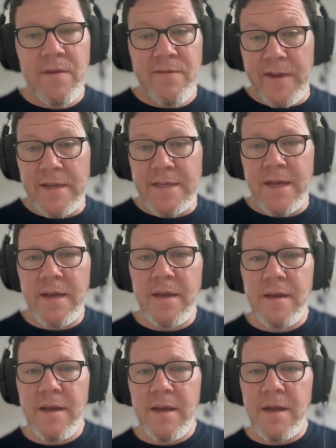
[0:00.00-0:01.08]
fintech,
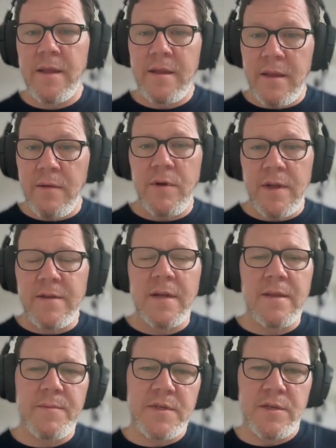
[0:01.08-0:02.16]
and I think that they want to take
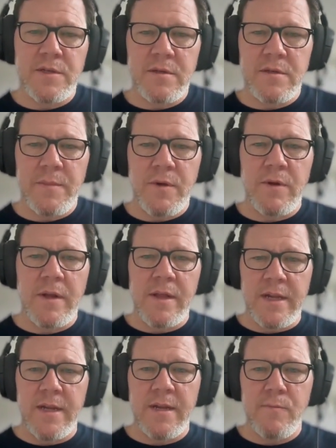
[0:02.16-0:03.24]
the position to be one of the
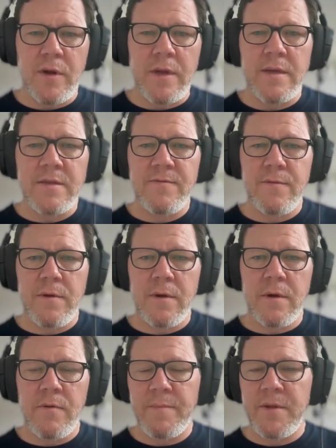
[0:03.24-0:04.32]
leading markets for
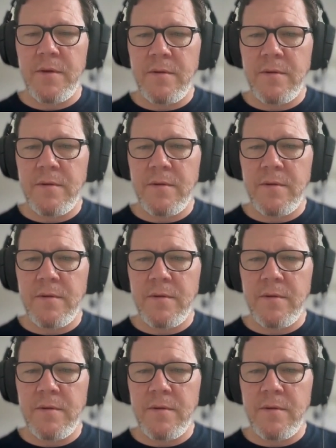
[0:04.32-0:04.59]
crypto